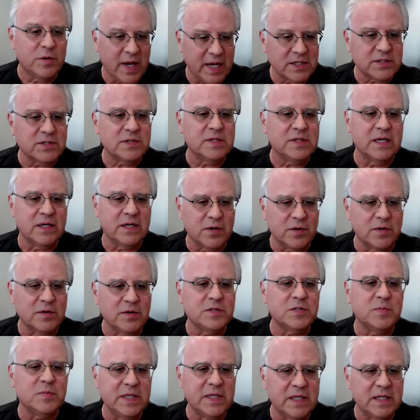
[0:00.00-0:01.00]
actually
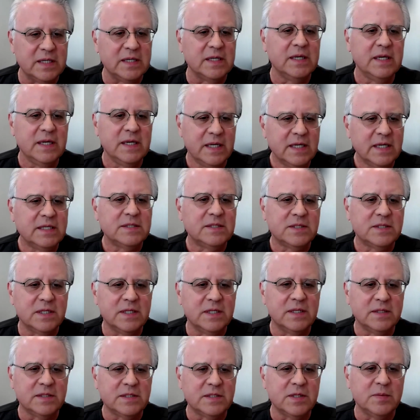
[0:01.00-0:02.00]
encouraged me
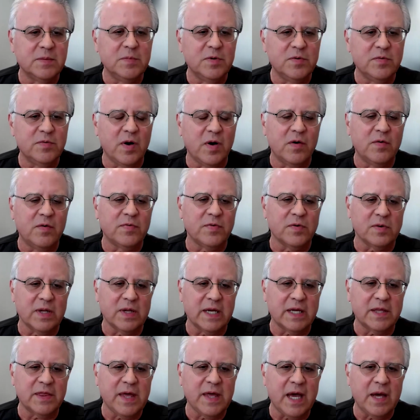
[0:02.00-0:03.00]
to move over
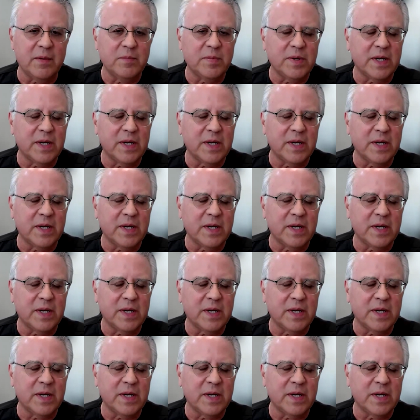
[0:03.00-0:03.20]
like that.